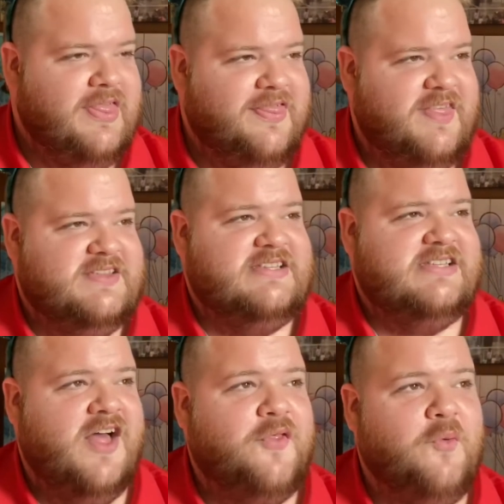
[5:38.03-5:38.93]
This is
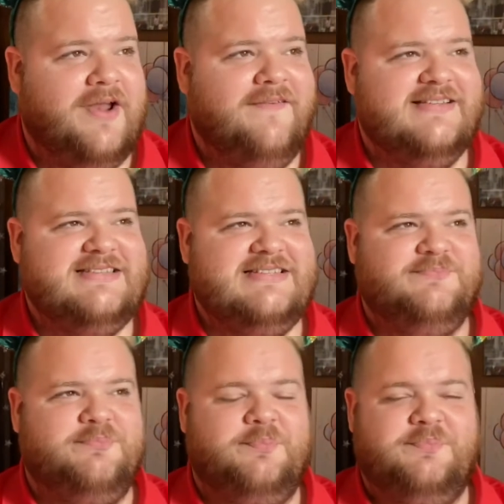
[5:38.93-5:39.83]
another one. This is
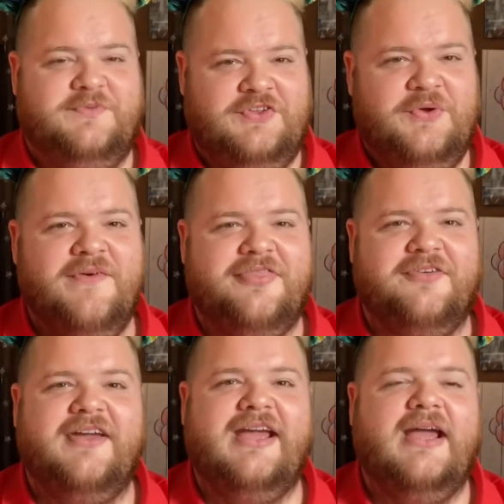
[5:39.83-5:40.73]
two of
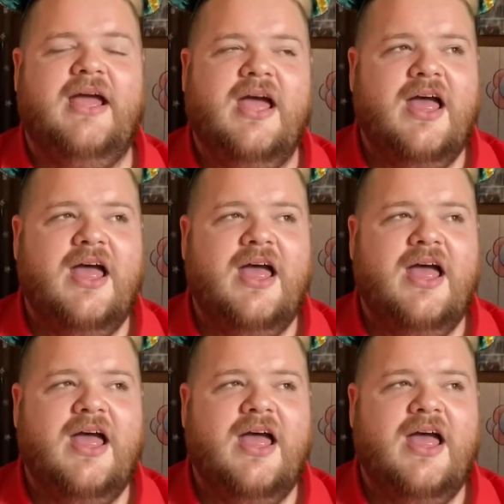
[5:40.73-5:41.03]
three